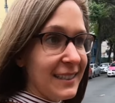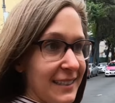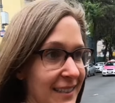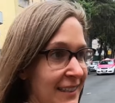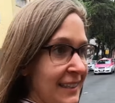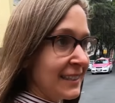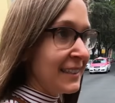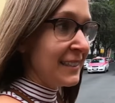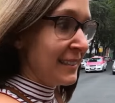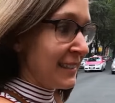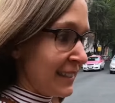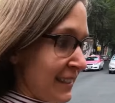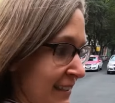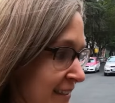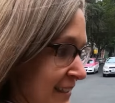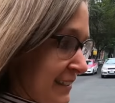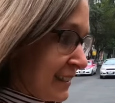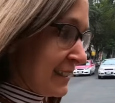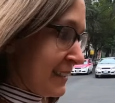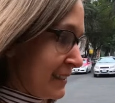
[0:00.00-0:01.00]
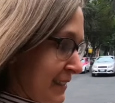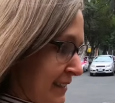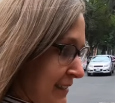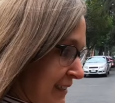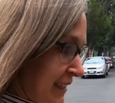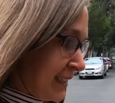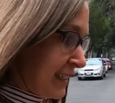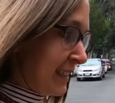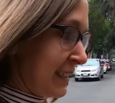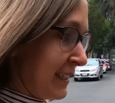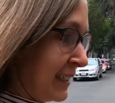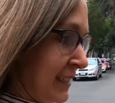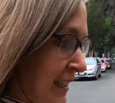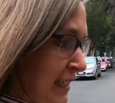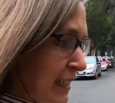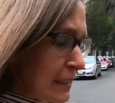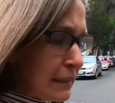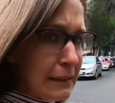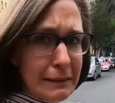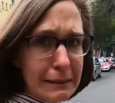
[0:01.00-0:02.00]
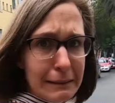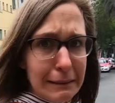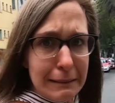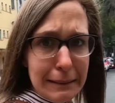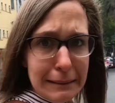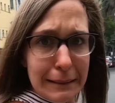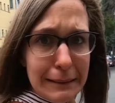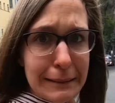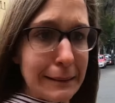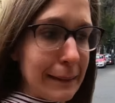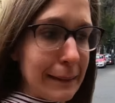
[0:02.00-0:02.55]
73 is the high. We're